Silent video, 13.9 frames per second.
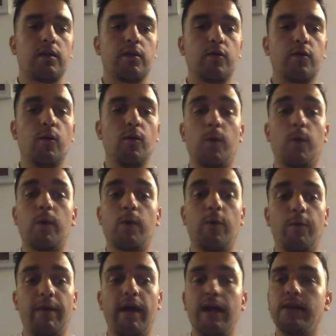To
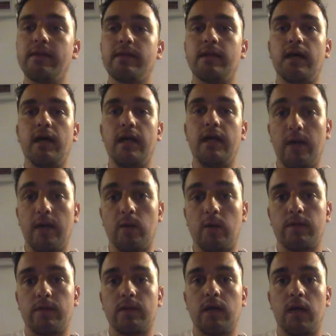create a node
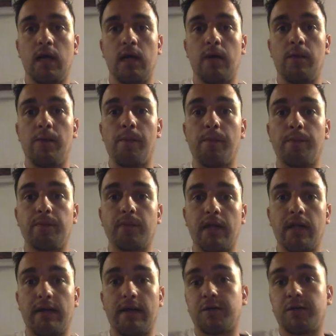
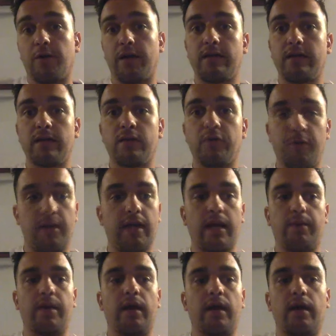and like store it through the
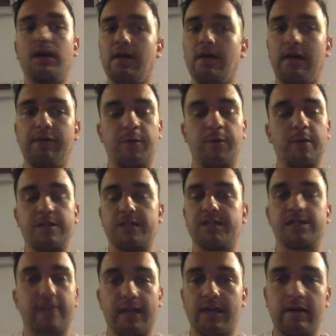DAG API, all I have to do is
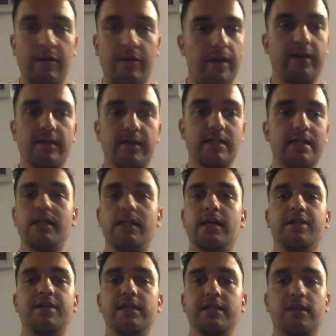just like create a standard
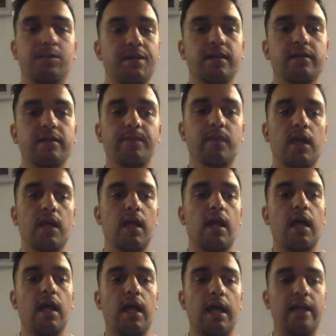JSON object
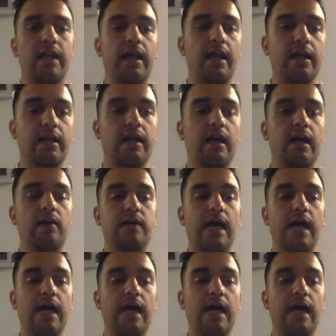and then call